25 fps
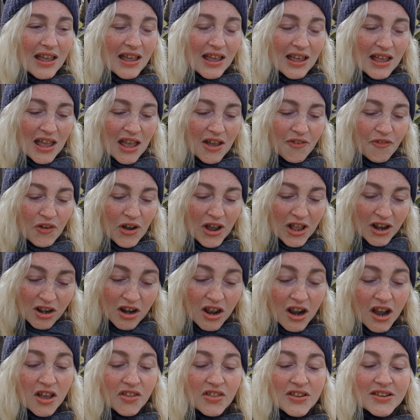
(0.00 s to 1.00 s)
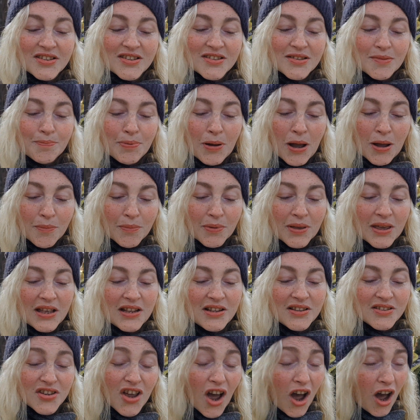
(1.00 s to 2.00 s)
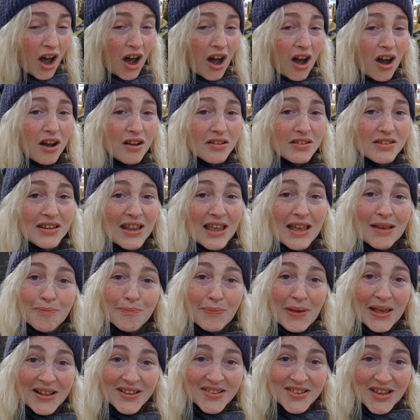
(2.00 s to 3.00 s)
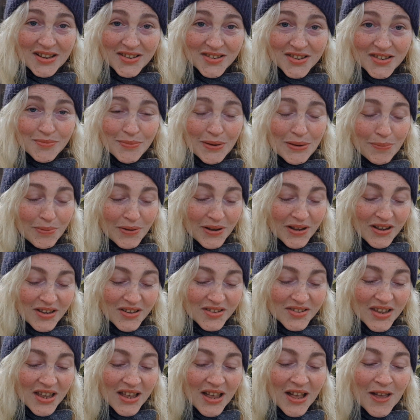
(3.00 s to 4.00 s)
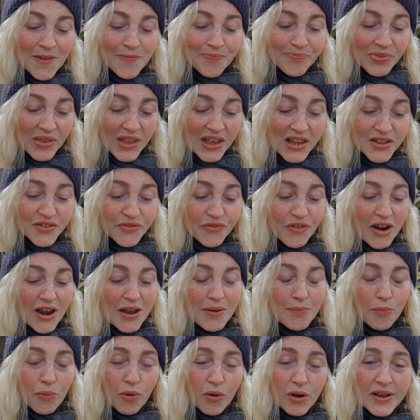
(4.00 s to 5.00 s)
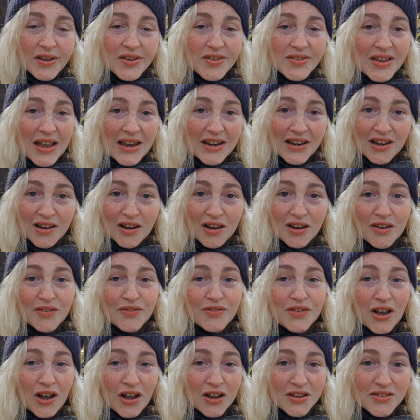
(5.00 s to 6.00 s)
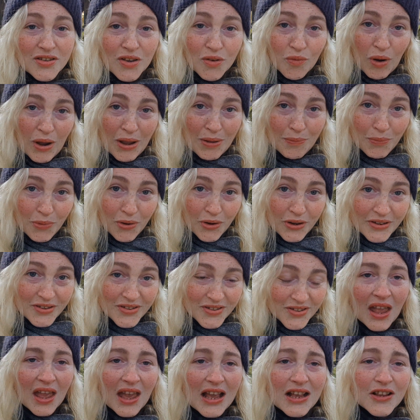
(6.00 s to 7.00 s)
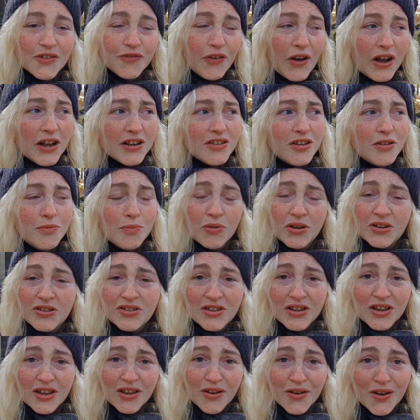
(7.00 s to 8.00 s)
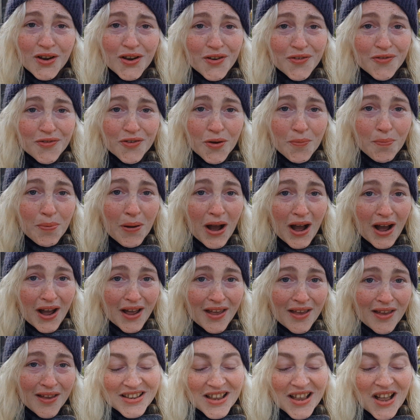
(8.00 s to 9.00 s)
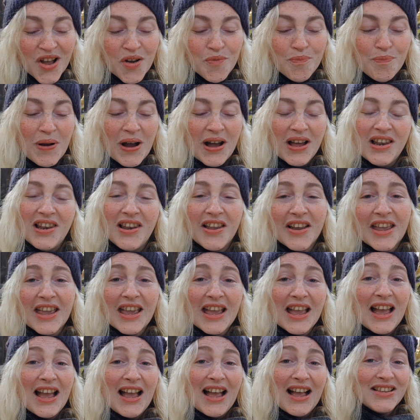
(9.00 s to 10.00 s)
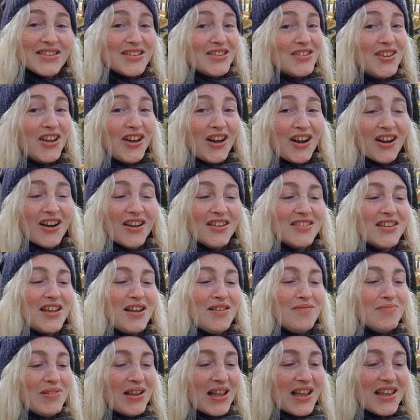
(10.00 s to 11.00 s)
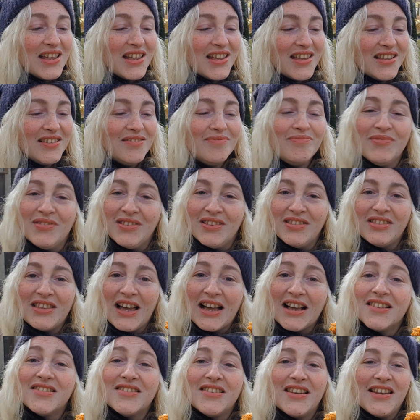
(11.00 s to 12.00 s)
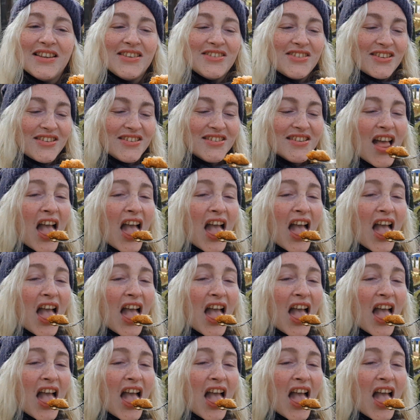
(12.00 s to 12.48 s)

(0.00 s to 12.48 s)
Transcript: if I look at this as a pumpkin tart, it makes sense to me because it's very moist, and a lot of tarts are quite moist. It's far too moist and gooey for a pie. But looking at it as a tart, I'm like, that is delicious.